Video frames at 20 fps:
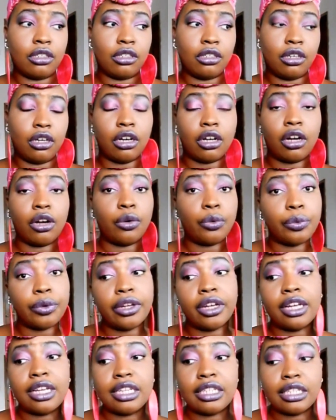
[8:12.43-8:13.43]
A
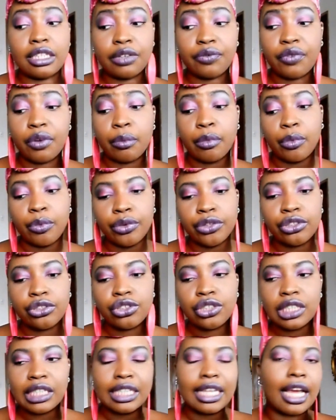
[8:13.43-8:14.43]
career is different. But when you
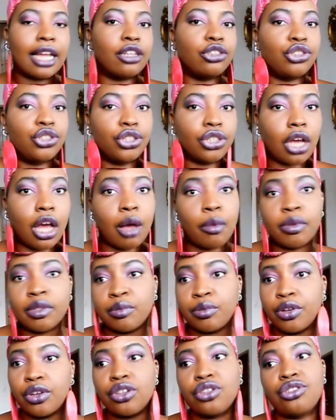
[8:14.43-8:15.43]
just get a job, it's
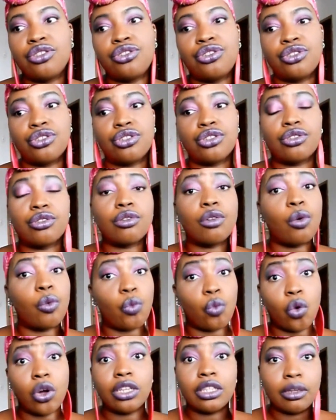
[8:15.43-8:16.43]
because you just
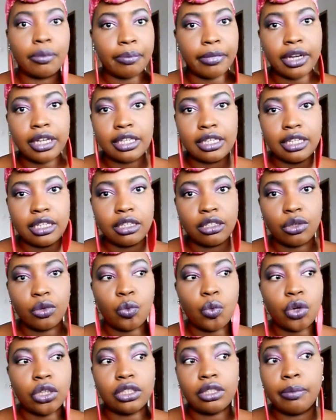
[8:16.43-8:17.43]
want the money. You
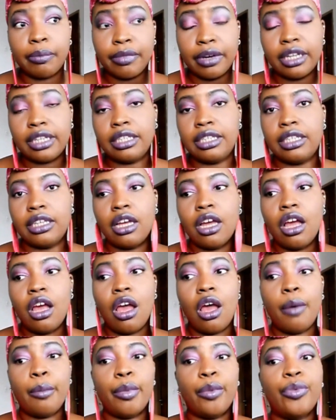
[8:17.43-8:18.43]
want the money.
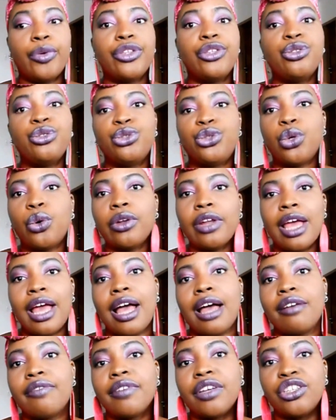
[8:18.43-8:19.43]
But when you don't
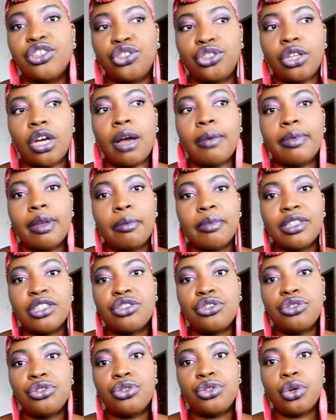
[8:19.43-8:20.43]
have a job, that means
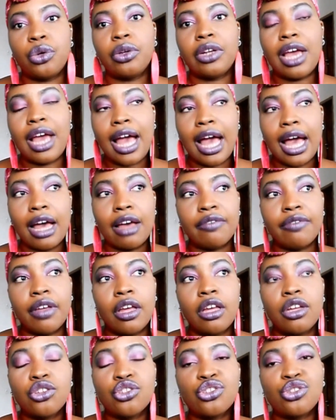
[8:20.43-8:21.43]
you don't have
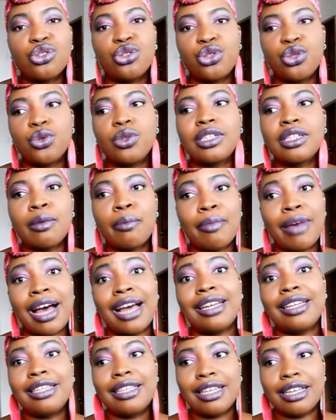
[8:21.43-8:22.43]
to do somebody
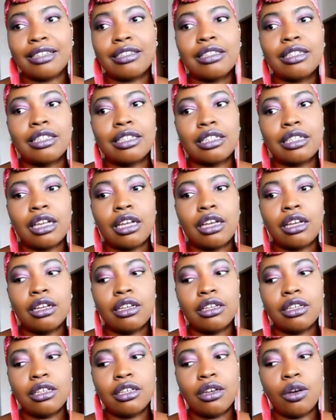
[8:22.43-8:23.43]
else's
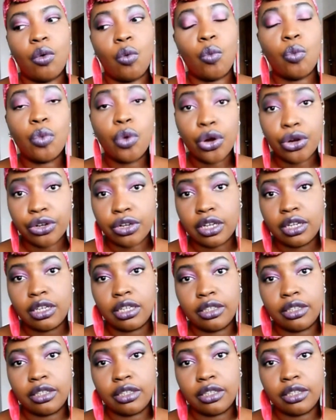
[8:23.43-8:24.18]
work.